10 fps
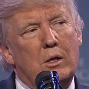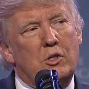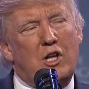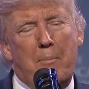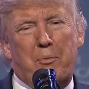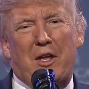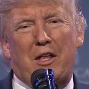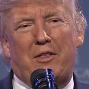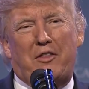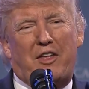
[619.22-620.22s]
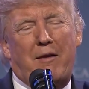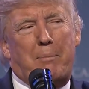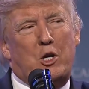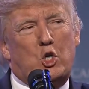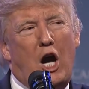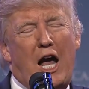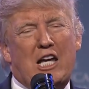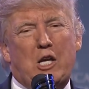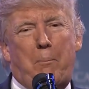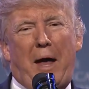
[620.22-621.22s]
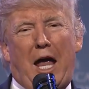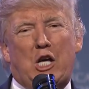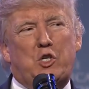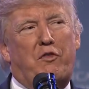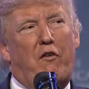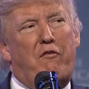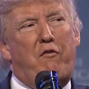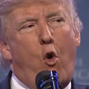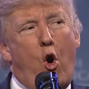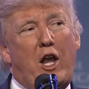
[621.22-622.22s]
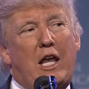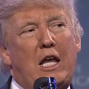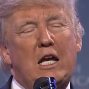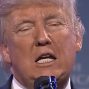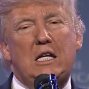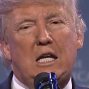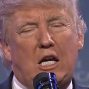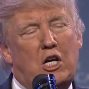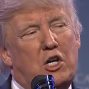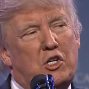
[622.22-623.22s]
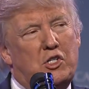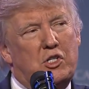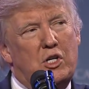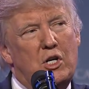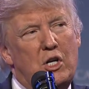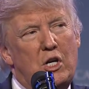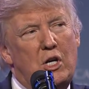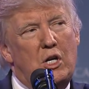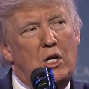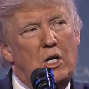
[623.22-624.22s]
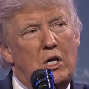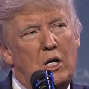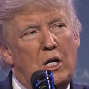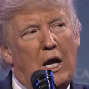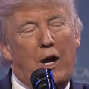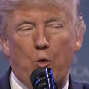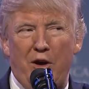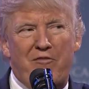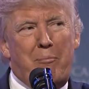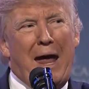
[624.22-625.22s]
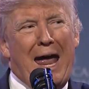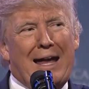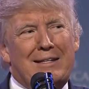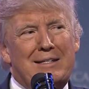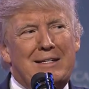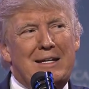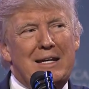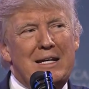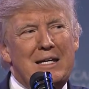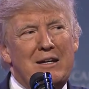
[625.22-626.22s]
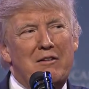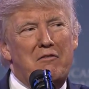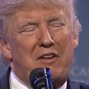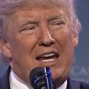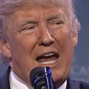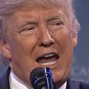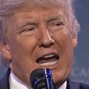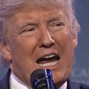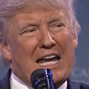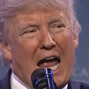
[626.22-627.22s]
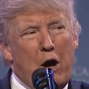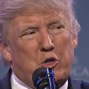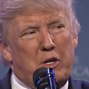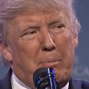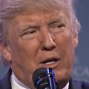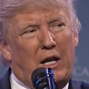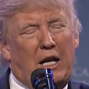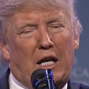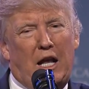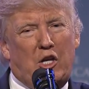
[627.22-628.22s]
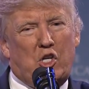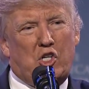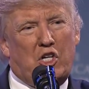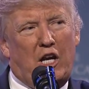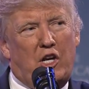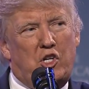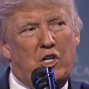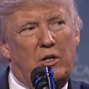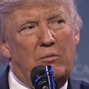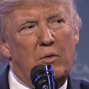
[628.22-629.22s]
Something that they've been trying to pass for 40 years, and we've passed VA accountability legislation.